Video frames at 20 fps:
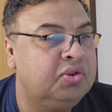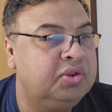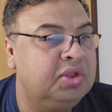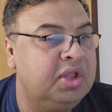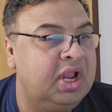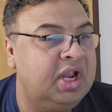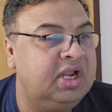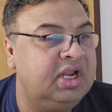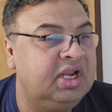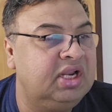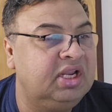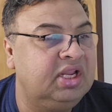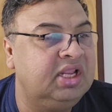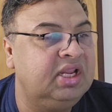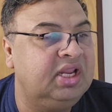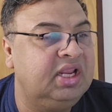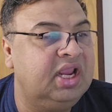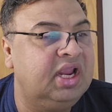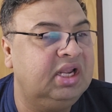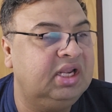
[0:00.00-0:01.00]
and
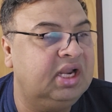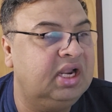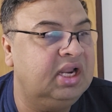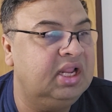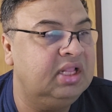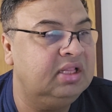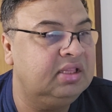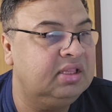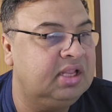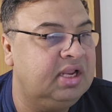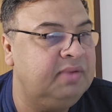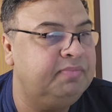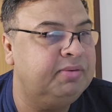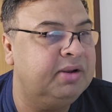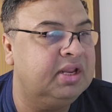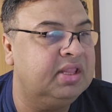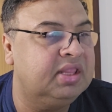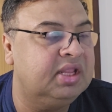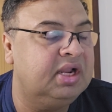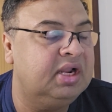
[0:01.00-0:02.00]
deteriorated in
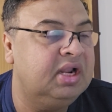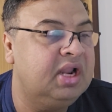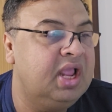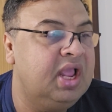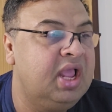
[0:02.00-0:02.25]
3%.